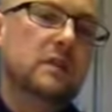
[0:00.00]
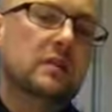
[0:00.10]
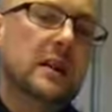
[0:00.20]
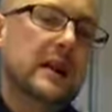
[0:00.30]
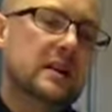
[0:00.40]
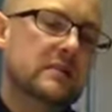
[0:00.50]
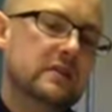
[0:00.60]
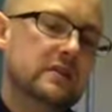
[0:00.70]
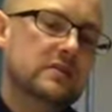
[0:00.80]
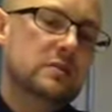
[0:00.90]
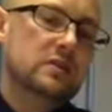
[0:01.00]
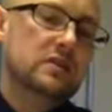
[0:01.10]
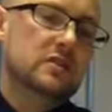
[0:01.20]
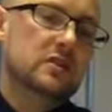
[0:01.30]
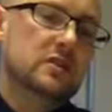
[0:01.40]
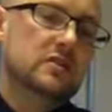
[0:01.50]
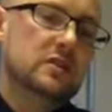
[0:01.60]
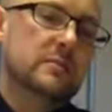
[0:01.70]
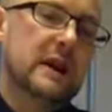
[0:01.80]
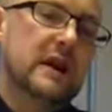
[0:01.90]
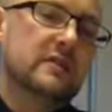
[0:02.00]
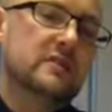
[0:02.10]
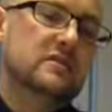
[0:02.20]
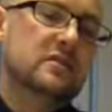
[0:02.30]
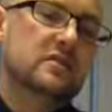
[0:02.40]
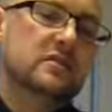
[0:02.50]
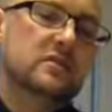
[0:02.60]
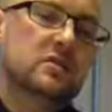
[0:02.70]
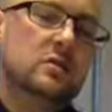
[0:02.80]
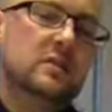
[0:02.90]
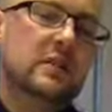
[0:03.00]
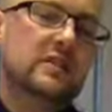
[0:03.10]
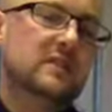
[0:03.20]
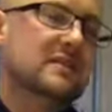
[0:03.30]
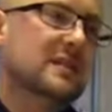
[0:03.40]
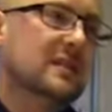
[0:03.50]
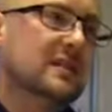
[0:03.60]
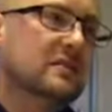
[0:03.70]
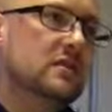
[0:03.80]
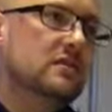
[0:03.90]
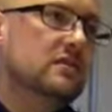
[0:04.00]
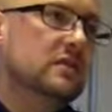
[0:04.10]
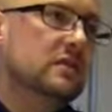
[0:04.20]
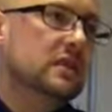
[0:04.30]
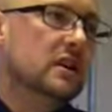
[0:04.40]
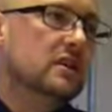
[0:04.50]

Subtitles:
The back of this, what do you think? So the back of this is also the torn, and the CD is also the kind of